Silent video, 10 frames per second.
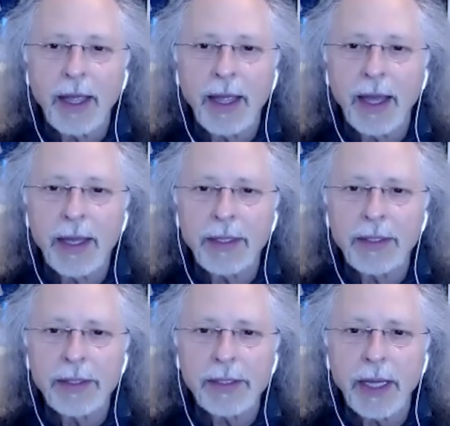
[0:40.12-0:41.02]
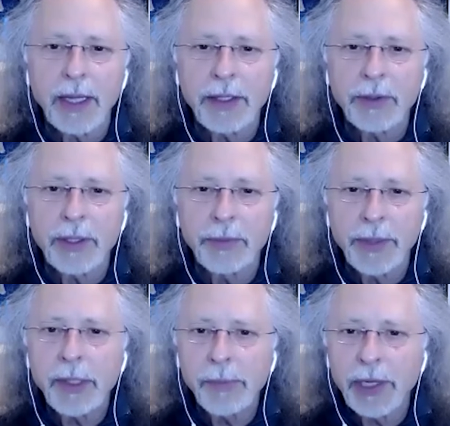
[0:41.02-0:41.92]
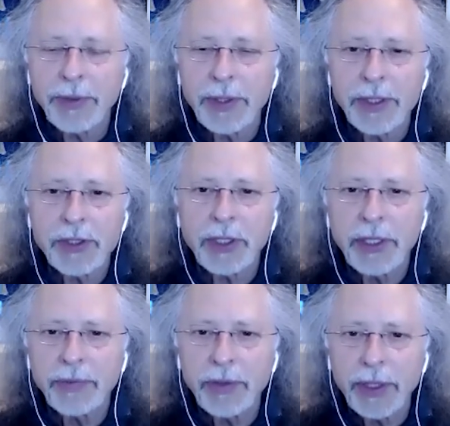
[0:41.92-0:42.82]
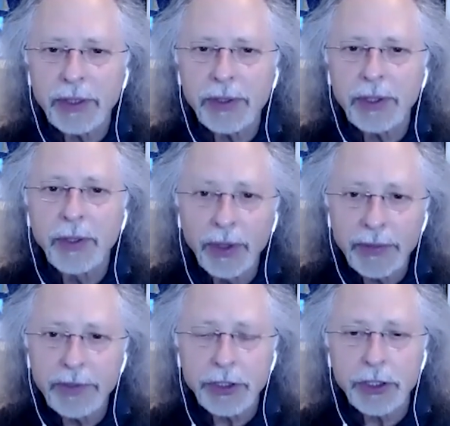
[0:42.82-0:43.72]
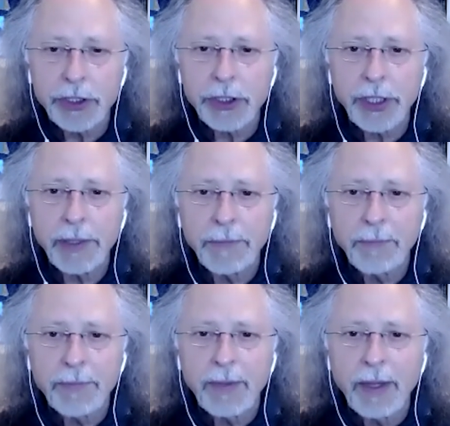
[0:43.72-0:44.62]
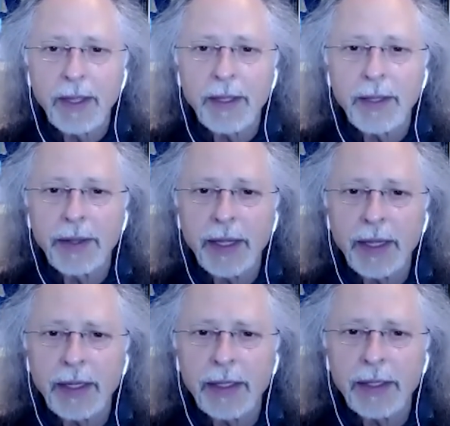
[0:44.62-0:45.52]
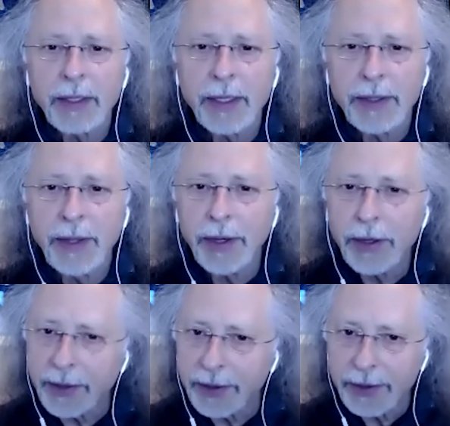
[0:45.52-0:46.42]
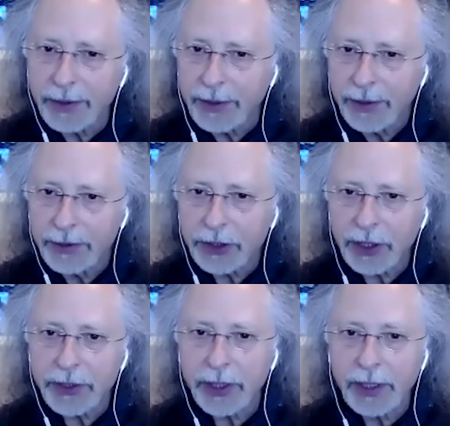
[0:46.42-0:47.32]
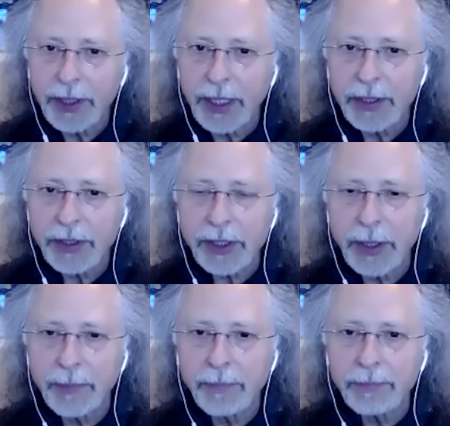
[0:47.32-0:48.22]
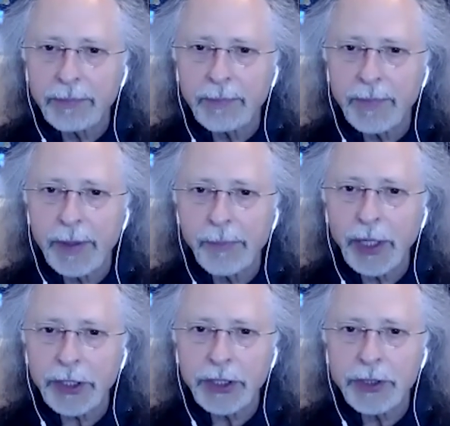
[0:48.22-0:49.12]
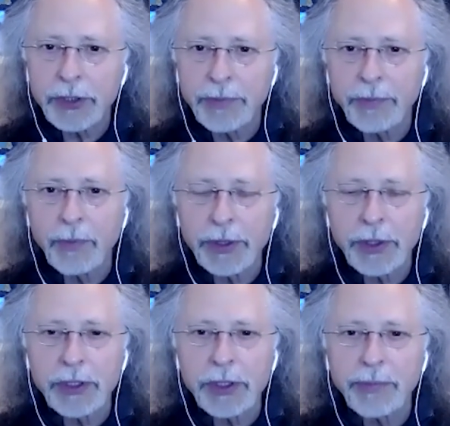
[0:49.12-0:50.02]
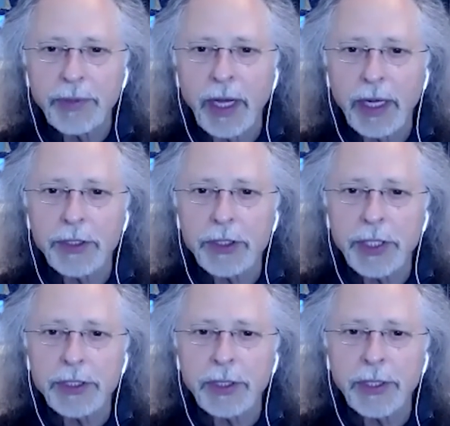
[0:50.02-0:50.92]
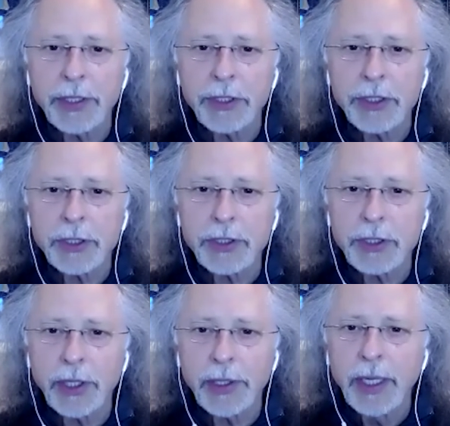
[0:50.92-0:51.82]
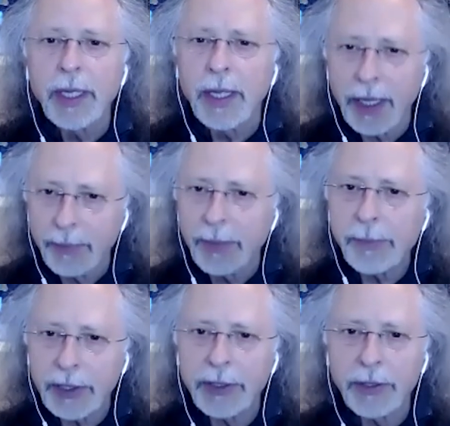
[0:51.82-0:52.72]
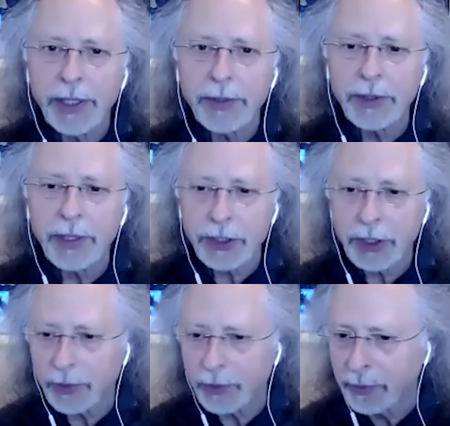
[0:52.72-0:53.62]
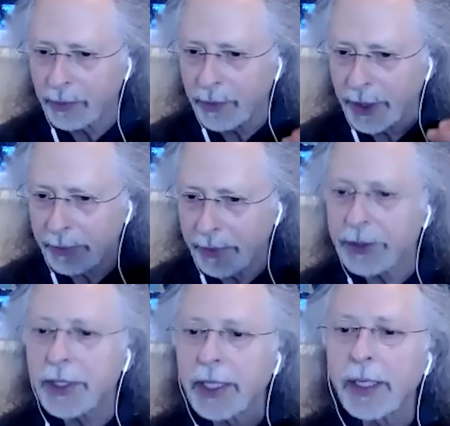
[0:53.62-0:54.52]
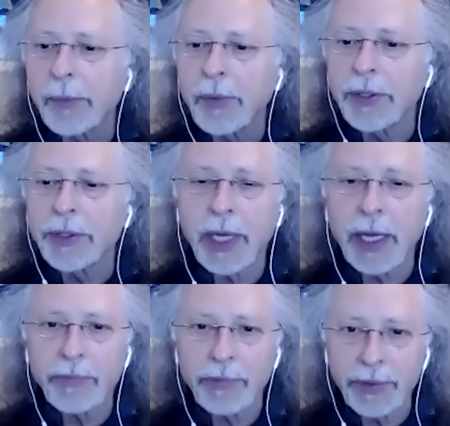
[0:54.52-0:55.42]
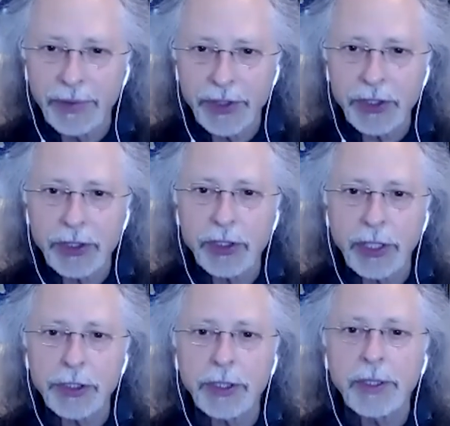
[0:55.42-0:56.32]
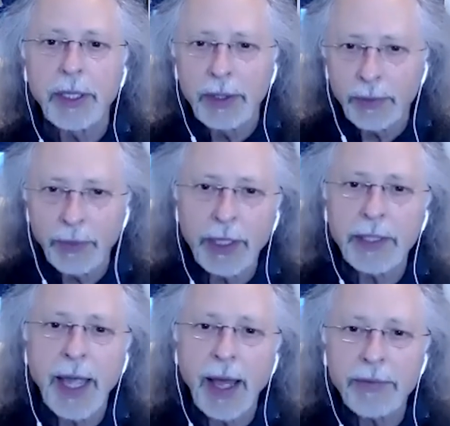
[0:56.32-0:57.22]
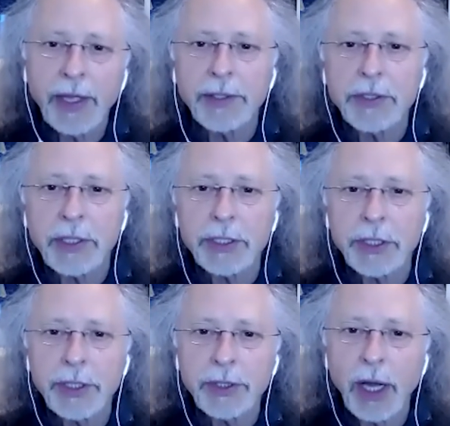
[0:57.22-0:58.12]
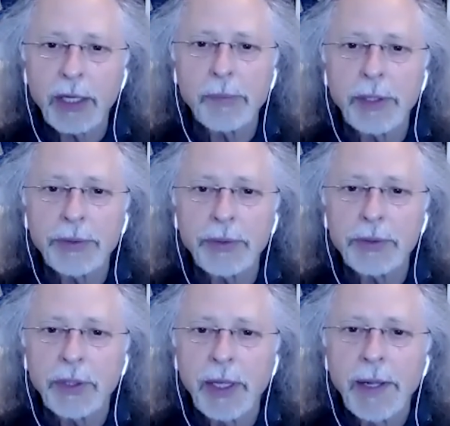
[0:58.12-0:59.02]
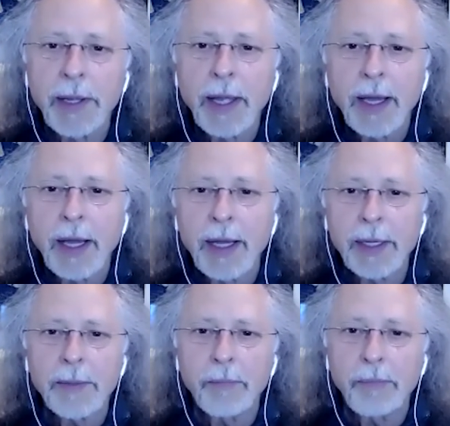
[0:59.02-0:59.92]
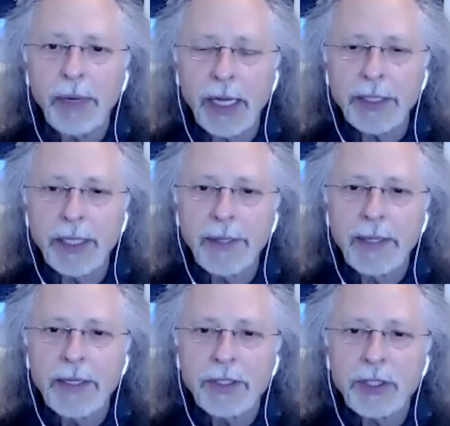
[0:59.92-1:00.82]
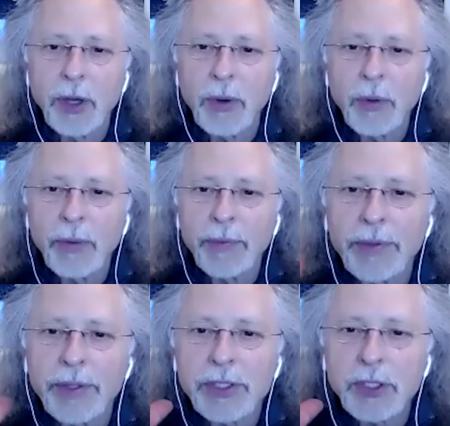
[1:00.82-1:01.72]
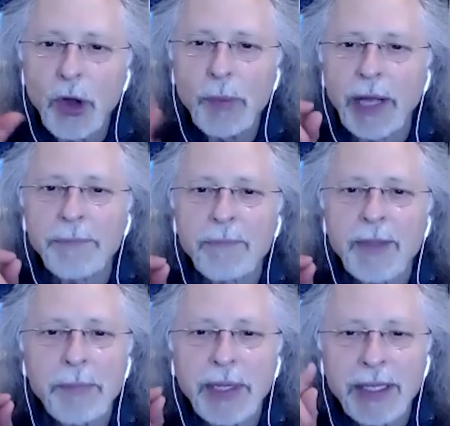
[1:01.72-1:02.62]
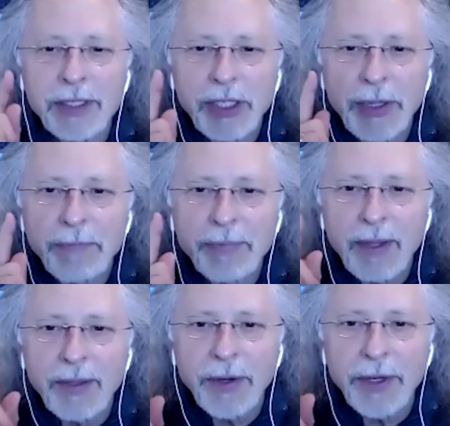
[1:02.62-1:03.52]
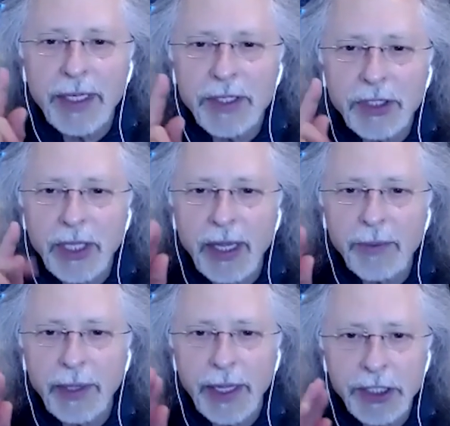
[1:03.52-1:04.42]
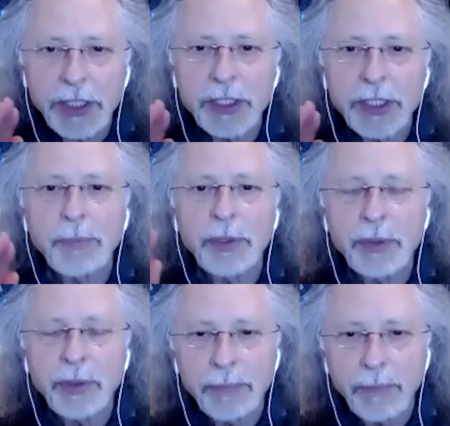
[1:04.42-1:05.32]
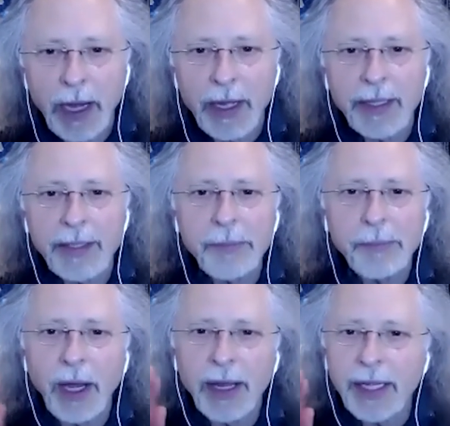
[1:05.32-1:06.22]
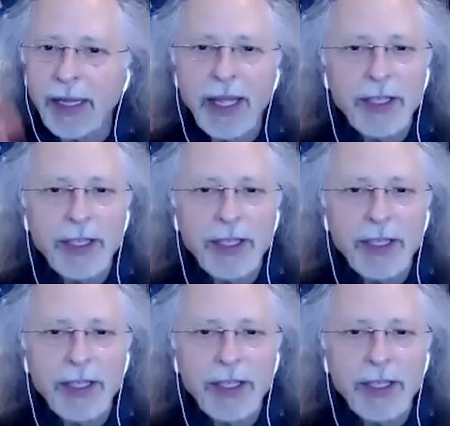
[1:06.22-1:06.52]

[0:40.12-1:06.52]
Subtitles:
And you can read about these if you get the Yoga Vasishta. They in there you'll start to glean some impressions of what these different higher states of consciousness are. And maybe in a later lesson, when I'm not taking up all the time for this discussion, we can have that discussion and talk about those. But so the Soma, because there is a relationship between mind and body.